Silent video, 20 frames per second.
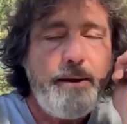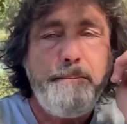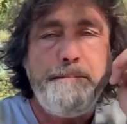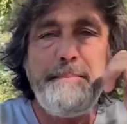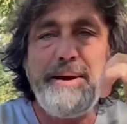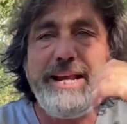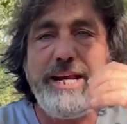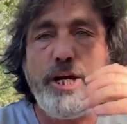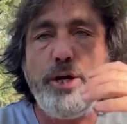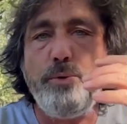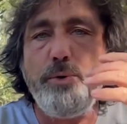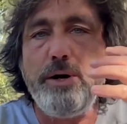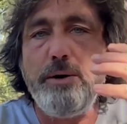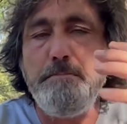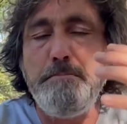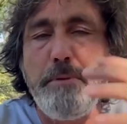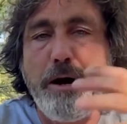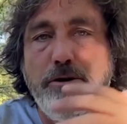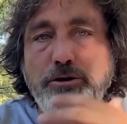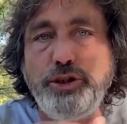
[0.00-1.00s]
make you
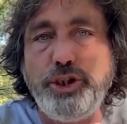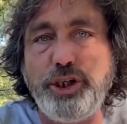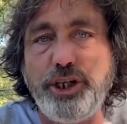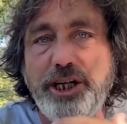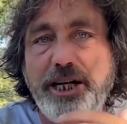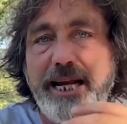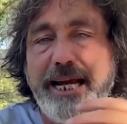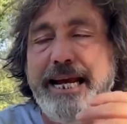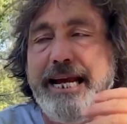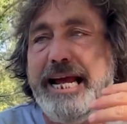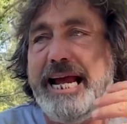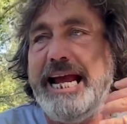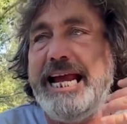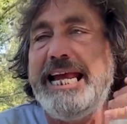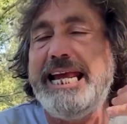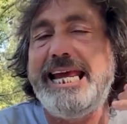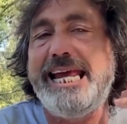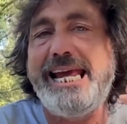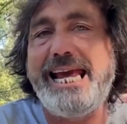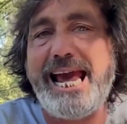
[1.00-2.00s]
emotionally
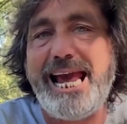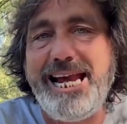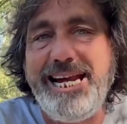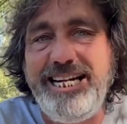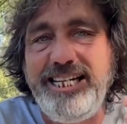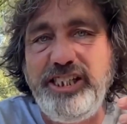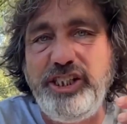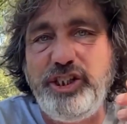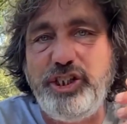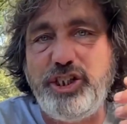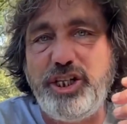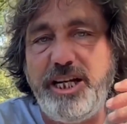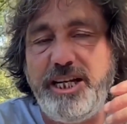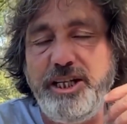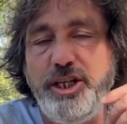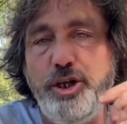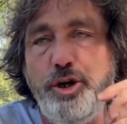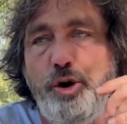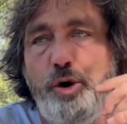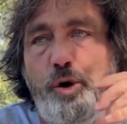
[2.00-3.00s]
engaged
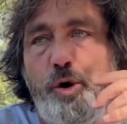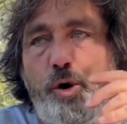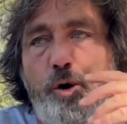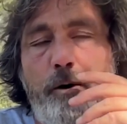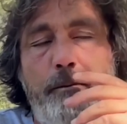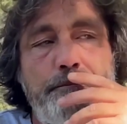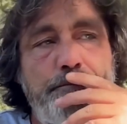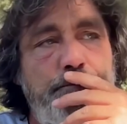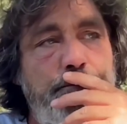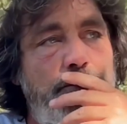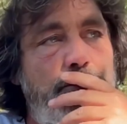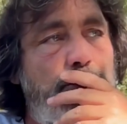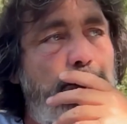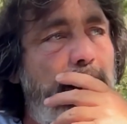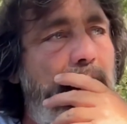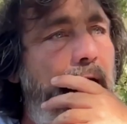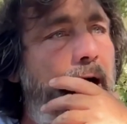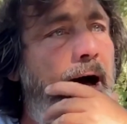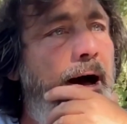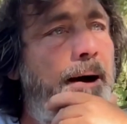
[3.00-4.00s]
in your
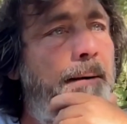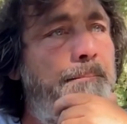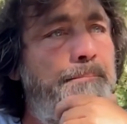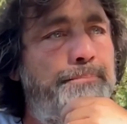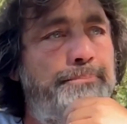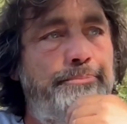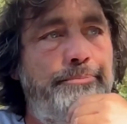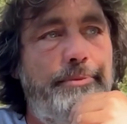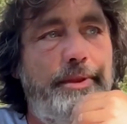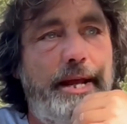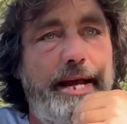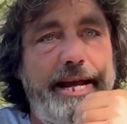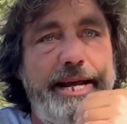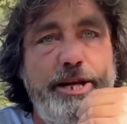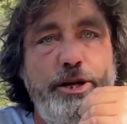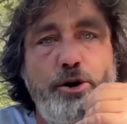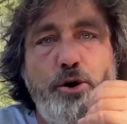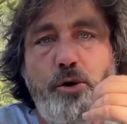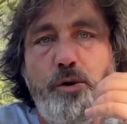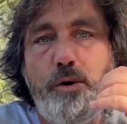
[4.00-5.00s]
um, in
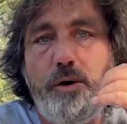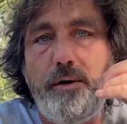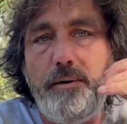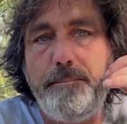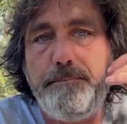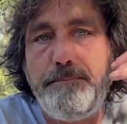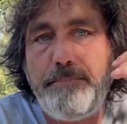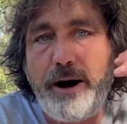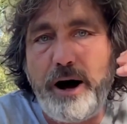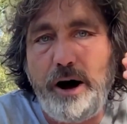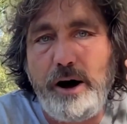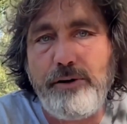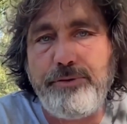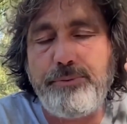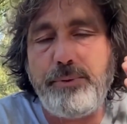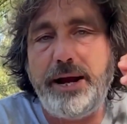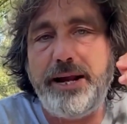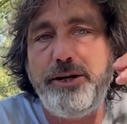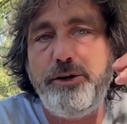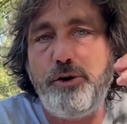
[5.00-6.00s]
your
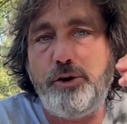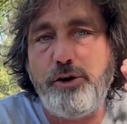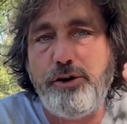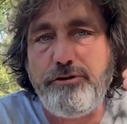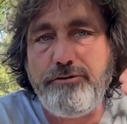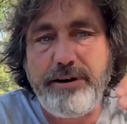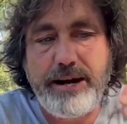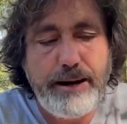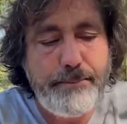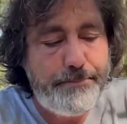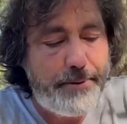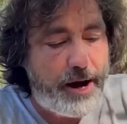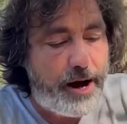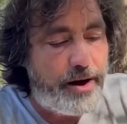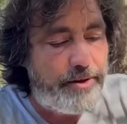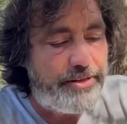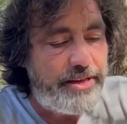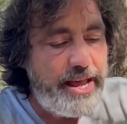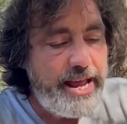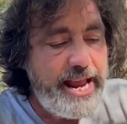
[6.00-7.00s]
pathway, in your career
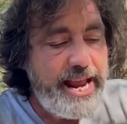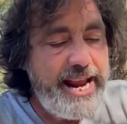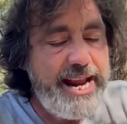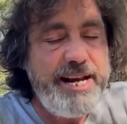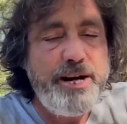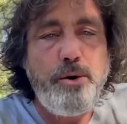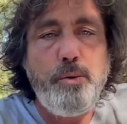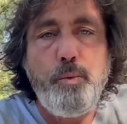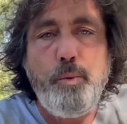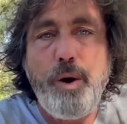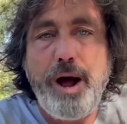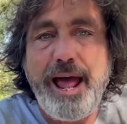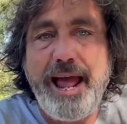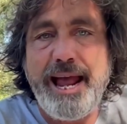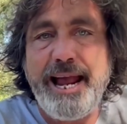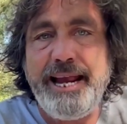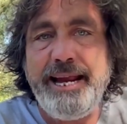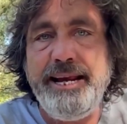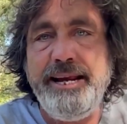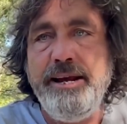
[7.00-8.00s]
path, in a
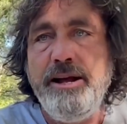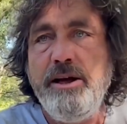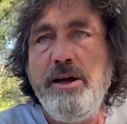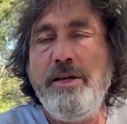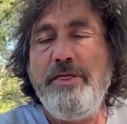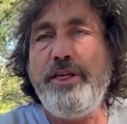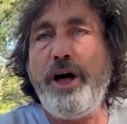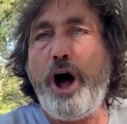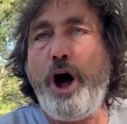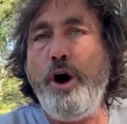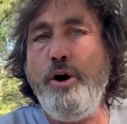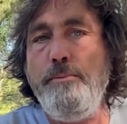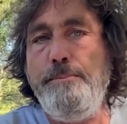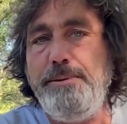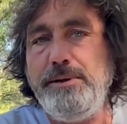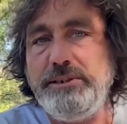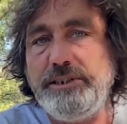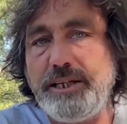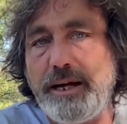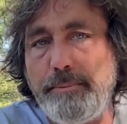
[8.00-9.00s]
way that
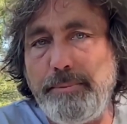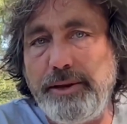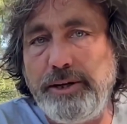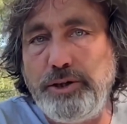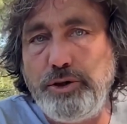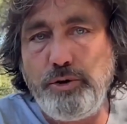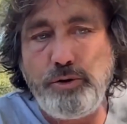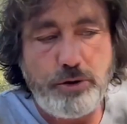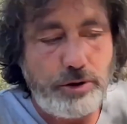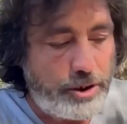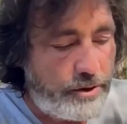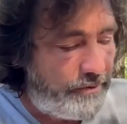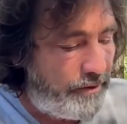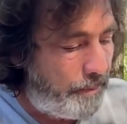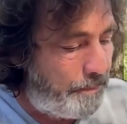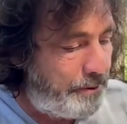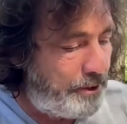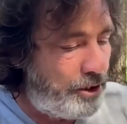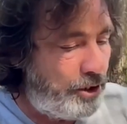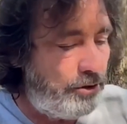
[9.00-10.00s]
opens up the doors of
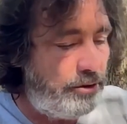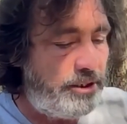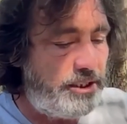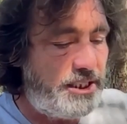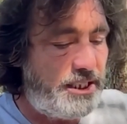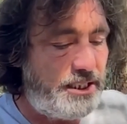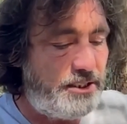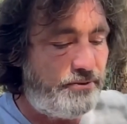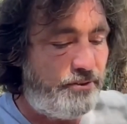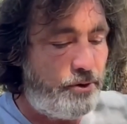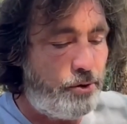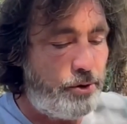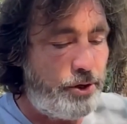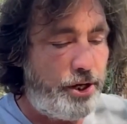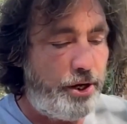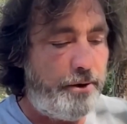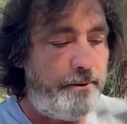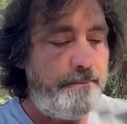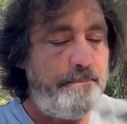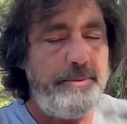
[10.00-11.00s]
opportunities for
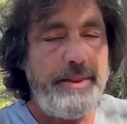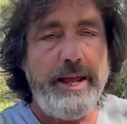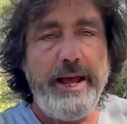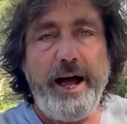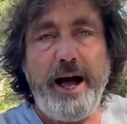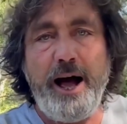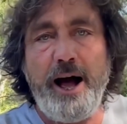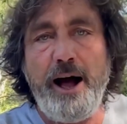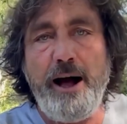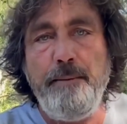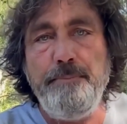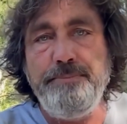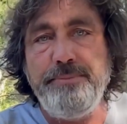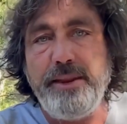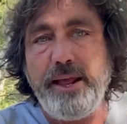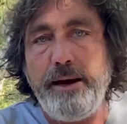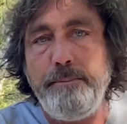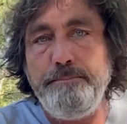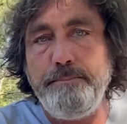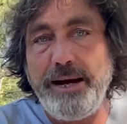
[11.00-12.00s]
you um,
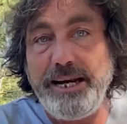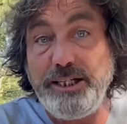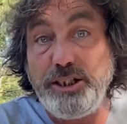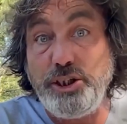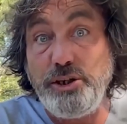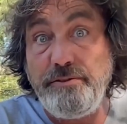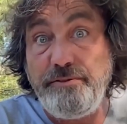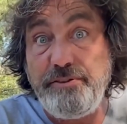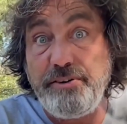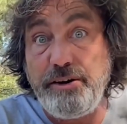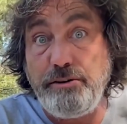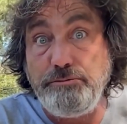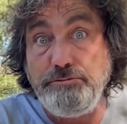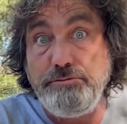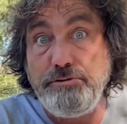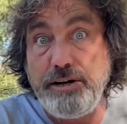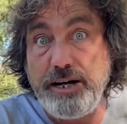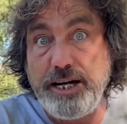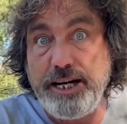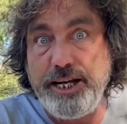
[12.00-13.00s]
and makes you feel
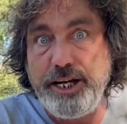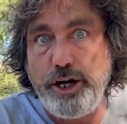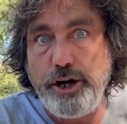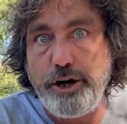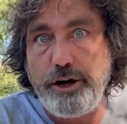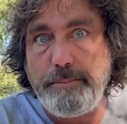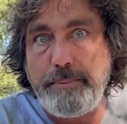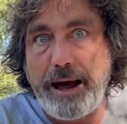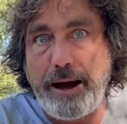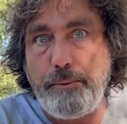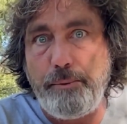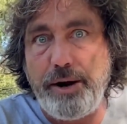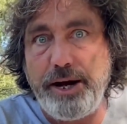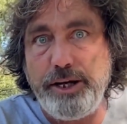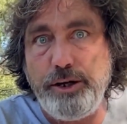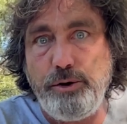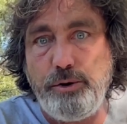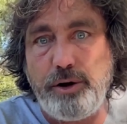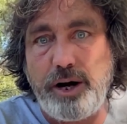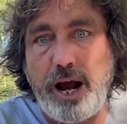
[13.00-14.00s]
really good about where
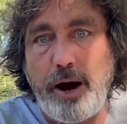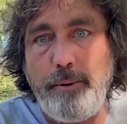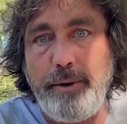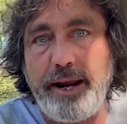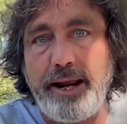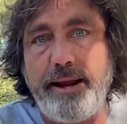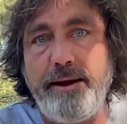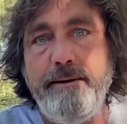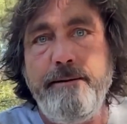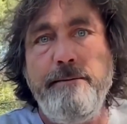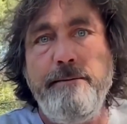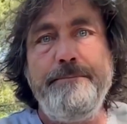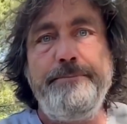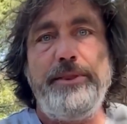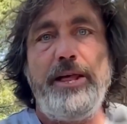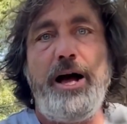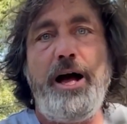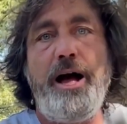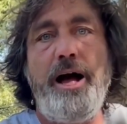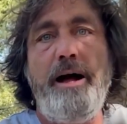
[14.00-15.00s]
you're going
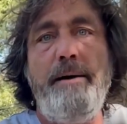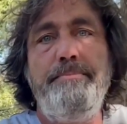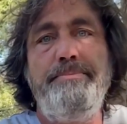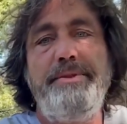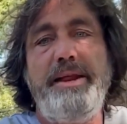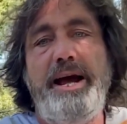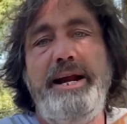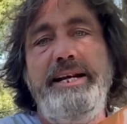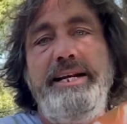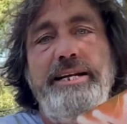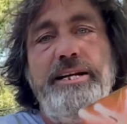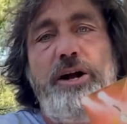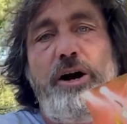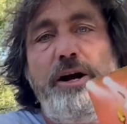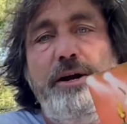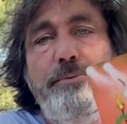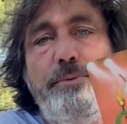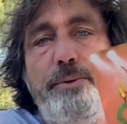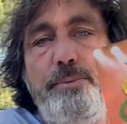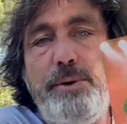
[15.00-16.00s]
um, and in
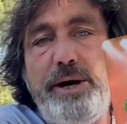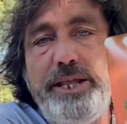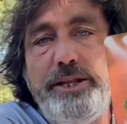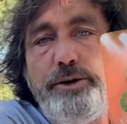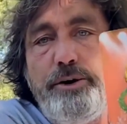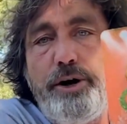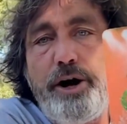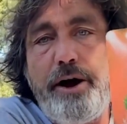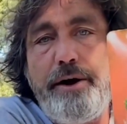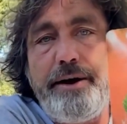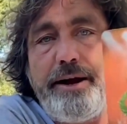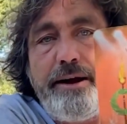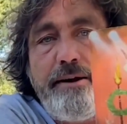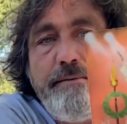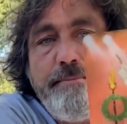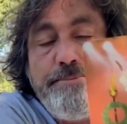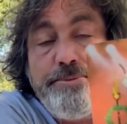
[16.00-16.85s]
line with where you're going.